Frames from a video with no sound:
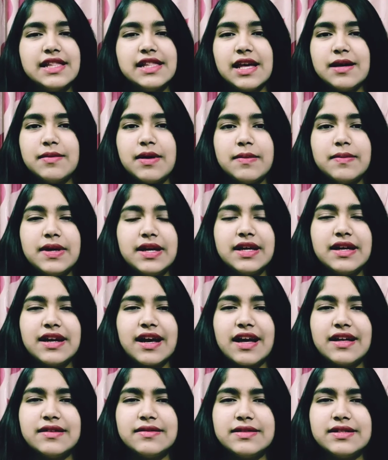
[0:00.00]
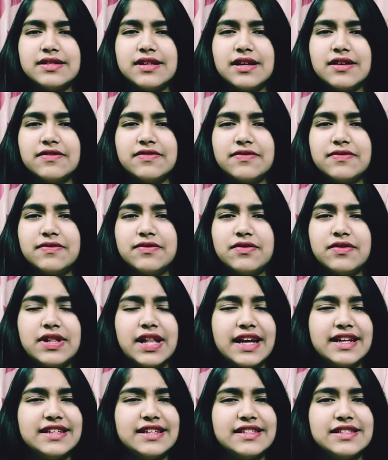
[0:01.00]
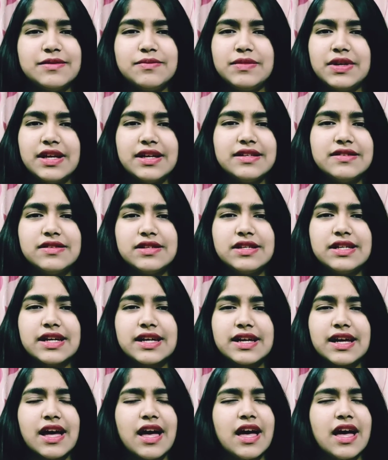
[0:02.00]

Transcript: they may be kind of related to music,